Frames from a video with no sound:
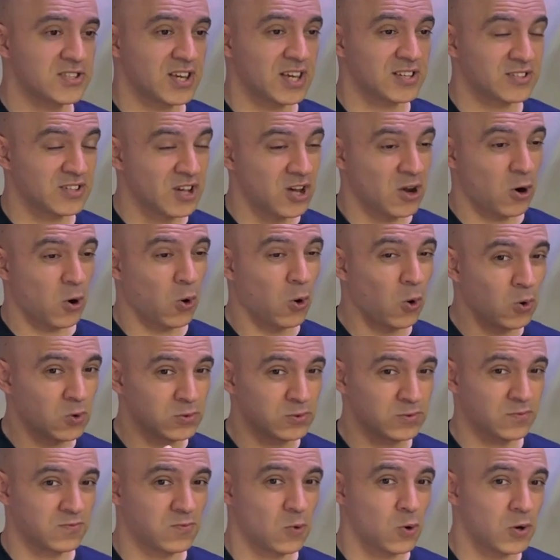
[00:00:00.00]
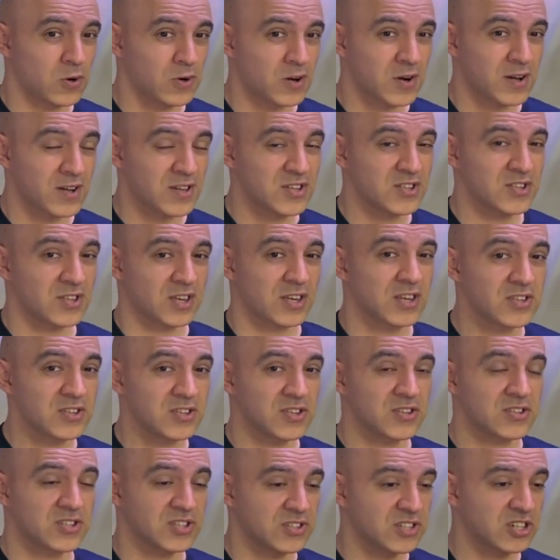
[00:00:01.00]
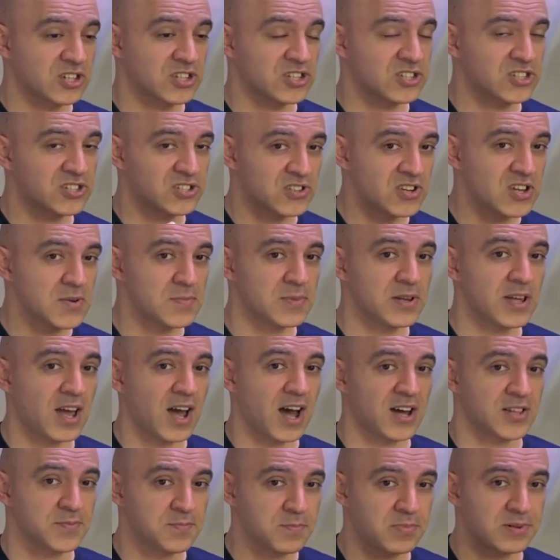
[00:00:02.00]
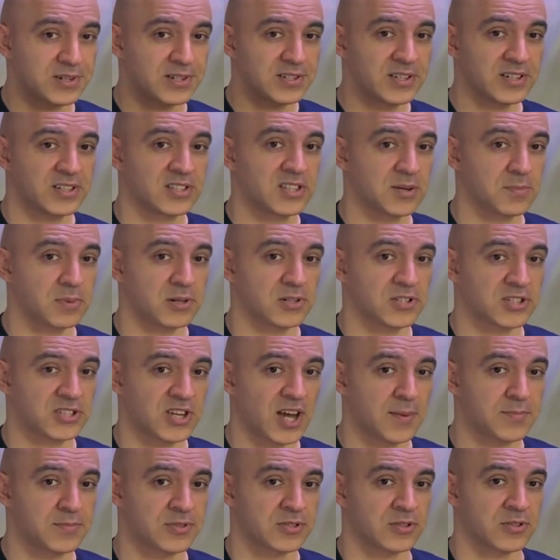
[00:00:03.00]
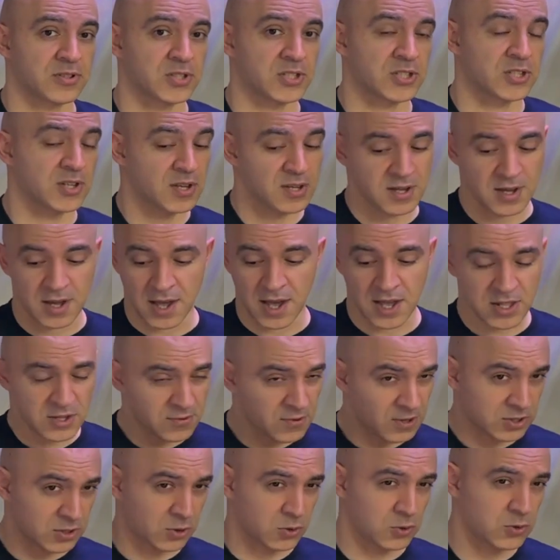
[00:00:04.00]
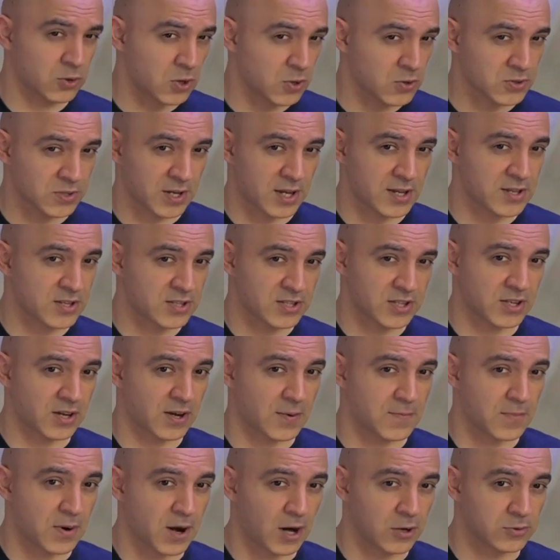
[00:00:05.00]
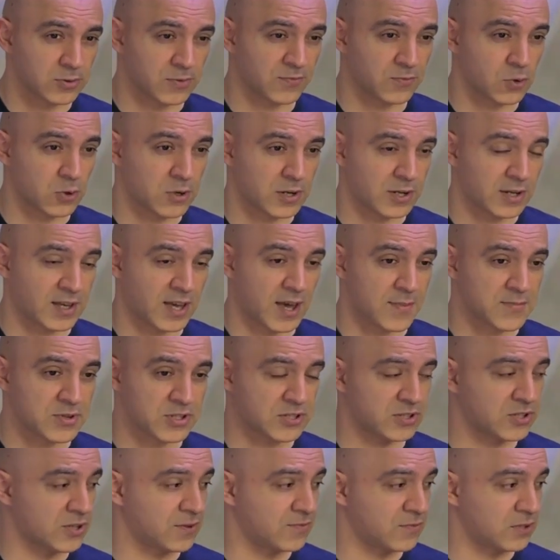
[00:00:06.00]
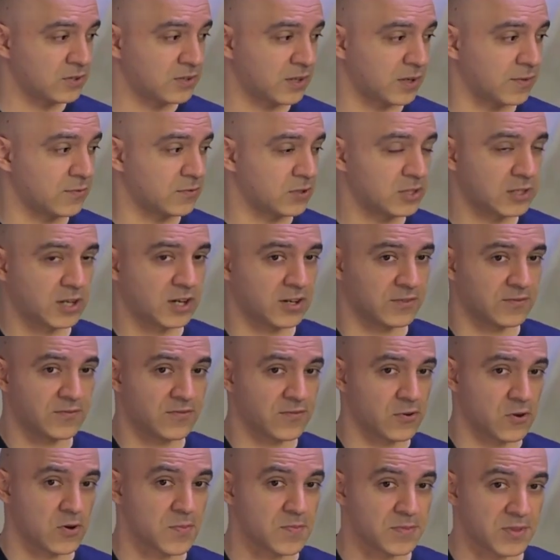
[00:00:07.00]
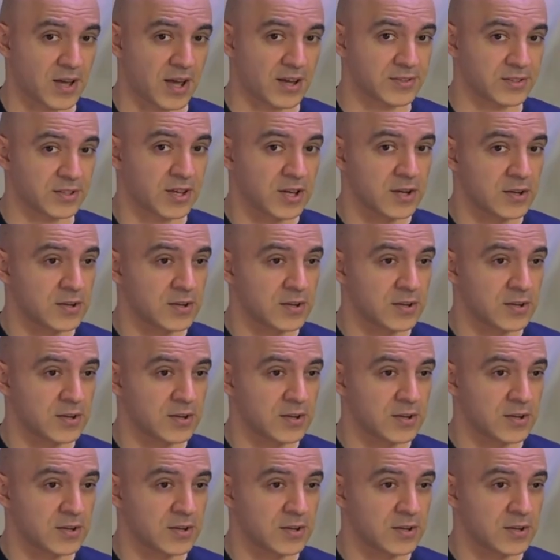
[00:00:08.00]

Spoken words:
that old water is an extremely unpredictable substance. Anyone who knows anything about water chemistry will confirm that